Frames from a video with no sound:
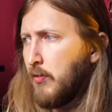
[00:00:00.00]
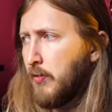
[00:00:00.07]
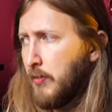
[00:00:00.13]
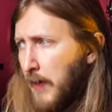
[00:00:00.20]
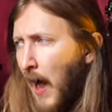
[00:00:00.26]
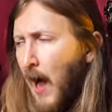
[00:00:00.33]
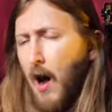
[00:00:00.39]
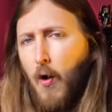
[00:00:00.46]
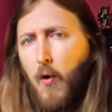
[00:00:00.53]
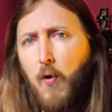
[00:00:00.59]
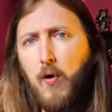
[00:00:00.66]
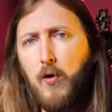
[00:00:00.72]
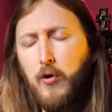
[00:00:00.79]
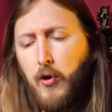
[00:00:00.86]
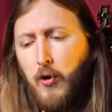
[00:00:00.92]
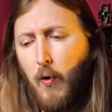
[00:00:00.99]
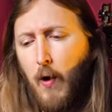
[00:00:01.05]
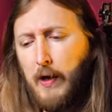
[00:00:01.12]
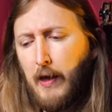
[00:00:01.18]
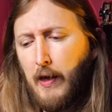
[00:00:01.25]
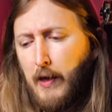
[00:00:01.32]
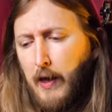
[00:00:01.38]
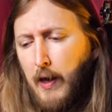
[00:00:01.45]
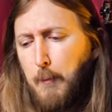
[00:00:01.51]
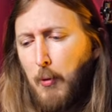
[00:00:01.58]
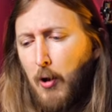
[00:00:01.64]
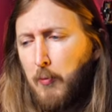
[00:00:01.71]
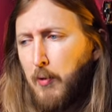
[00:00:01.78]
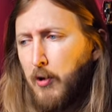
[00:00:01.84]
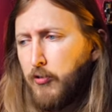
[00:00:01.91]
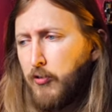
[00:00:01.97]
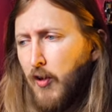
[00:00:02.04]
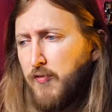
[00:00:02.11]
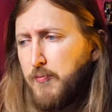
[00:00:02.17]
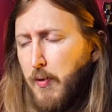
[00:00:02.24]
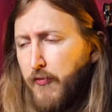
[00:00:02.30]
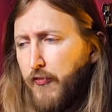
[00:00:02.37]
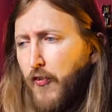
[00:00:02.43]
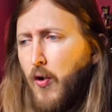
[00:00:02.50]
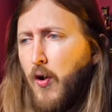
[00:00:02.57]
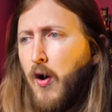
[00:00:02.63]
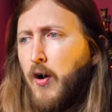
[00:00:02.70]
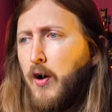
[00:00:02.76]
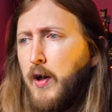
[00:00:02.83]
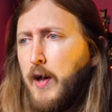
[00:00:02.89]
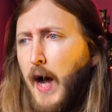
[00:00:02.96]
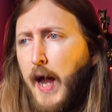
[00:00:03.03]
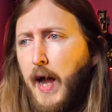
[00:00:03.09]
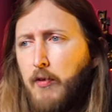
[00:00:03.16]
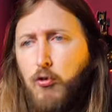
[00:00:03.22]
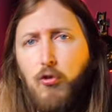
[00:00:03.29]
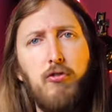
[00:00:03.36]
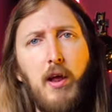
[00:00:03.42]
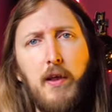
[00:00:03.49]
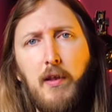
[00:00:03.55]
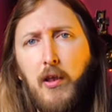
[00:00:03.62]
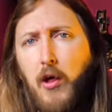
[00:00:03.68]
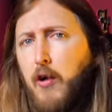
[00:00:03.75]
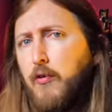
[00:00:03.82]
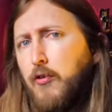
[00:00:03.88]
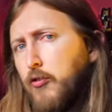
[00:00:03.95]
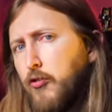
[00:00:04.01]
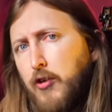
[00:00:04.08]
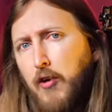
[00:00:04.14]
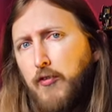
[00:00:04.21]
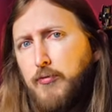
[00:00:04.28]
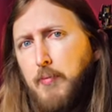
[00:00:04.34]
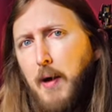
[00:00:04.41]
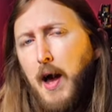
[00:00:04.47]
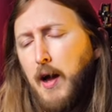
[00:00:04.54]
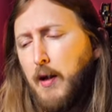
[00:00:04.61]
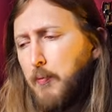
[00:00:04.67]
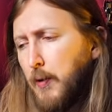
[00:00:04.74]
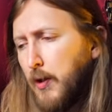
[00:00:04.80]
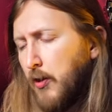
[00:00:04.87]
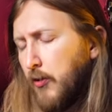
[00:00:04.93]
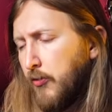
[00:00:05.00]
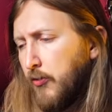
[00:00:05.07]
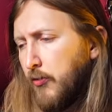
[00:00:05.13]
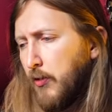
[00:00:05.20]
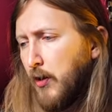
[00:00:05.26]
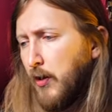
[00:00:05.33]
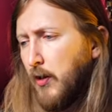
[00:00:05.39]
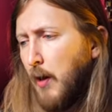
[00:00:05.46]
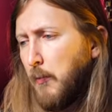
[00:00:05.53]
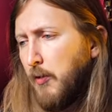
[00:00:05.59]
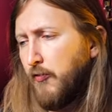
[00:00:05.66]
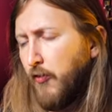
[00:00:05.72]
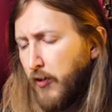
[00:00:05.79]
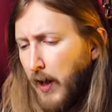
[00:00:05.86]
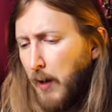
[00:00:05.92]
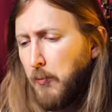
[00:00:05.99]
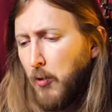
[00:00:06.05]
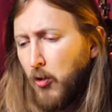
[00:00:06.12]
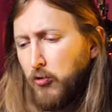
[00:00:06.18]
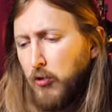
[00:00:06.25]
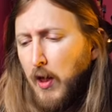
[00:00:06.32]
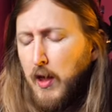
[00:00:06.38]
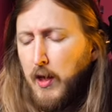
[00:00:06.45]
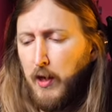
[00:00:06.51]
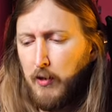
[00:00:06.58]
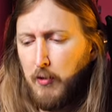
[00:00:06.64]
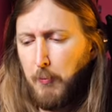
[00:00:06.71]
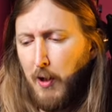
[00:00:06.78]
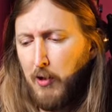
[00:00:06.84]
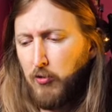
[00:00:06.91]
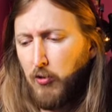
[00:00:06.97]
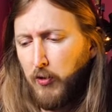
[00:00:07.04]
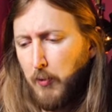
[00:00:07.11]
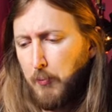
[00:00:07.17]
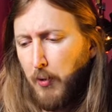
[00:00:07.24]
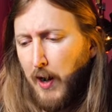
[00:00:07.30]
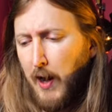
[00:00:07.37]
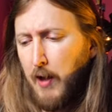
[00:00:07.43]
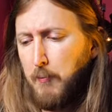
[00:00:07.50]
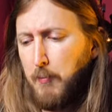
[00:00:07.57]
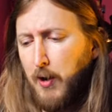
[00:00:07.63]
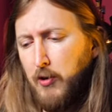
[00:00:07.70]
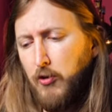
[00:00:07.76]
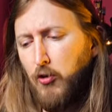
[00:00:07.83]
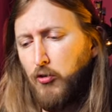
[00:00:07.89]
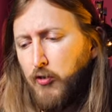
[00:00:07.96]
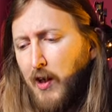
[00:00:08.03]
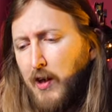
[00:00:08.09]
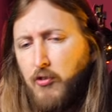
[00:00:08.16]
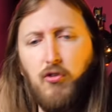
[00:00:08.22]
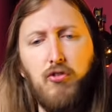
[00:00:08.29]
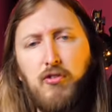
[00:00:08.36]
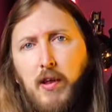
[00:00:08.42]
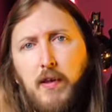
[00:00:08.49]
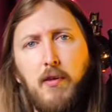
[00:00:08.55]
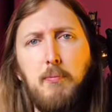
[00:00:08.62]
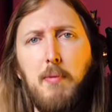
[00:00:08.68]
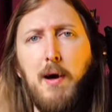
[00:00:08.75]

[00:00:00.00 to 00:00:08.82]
Now, you know, I can keep all my stuff. Before, I had to send a lot of the stuff back because, I mean, for demos, it depends on the brand, but usually I just send it